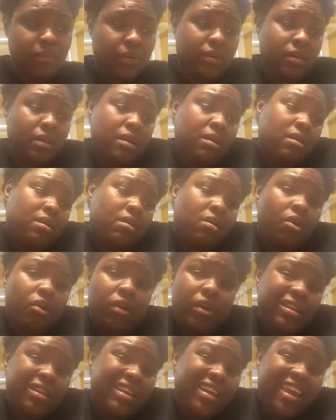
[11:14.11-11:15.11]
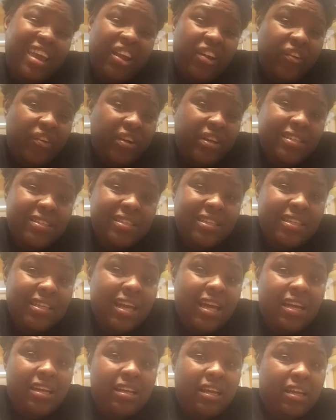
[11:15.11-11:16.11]
We are in the areas a
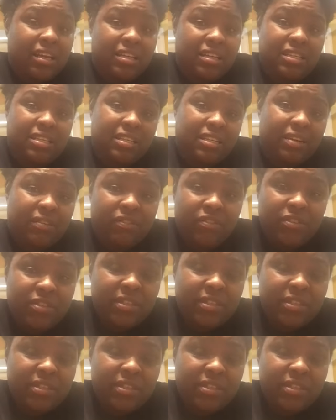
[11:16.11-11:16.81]
lot. I can deliver